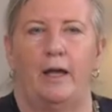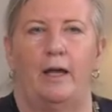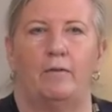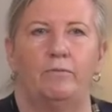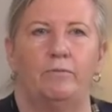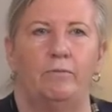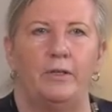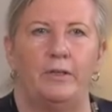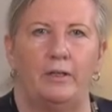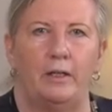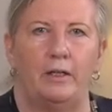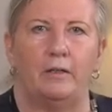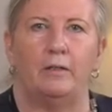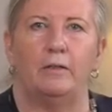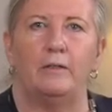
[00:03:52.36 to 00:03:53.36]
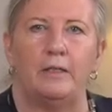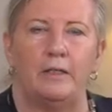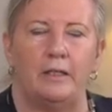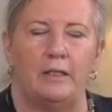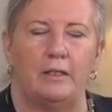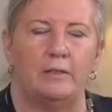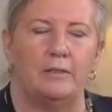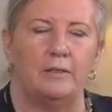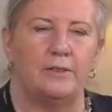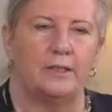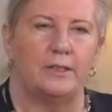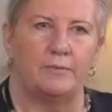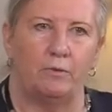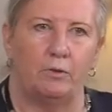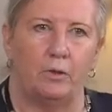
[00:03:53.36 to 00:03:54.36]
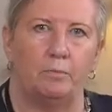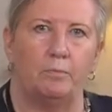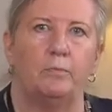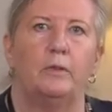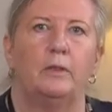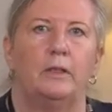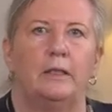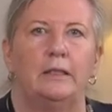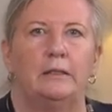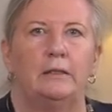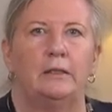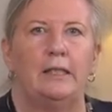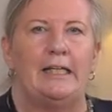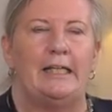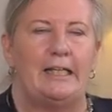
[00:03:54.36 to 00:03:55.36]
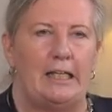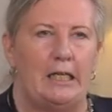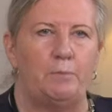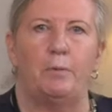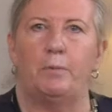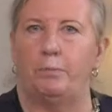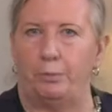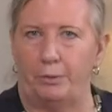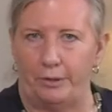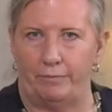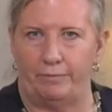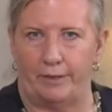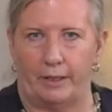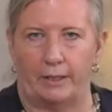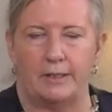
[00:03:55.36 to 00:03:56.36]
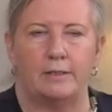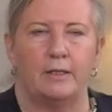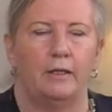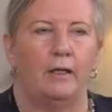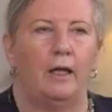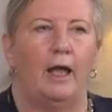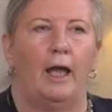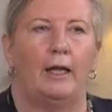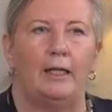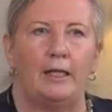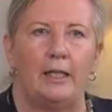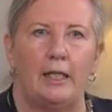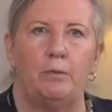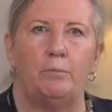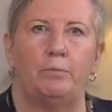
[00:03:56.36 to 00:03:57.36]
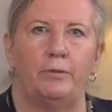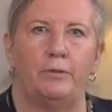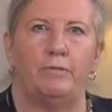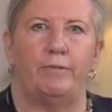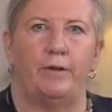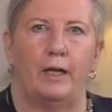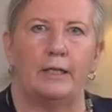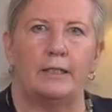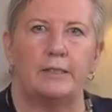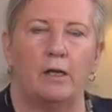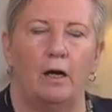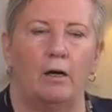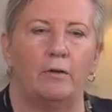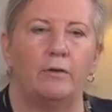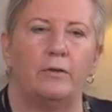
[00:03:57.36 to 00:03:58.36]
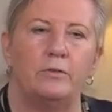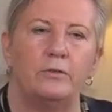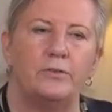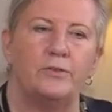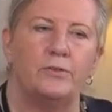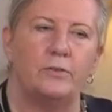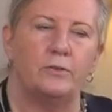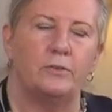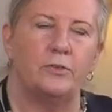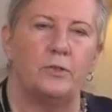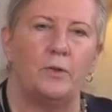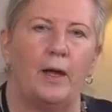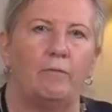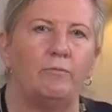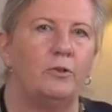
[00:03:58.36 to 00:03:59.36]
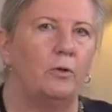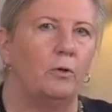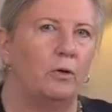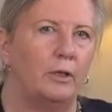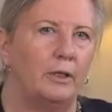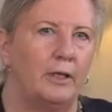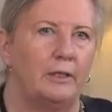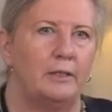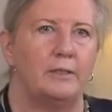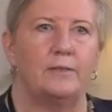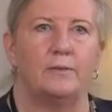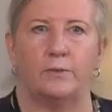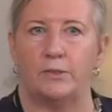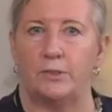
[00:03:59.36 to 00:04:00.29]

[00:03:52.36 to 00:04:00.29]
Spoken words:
have within the sixth form, équipe prefects. And équipe prefects are those students who have to organize the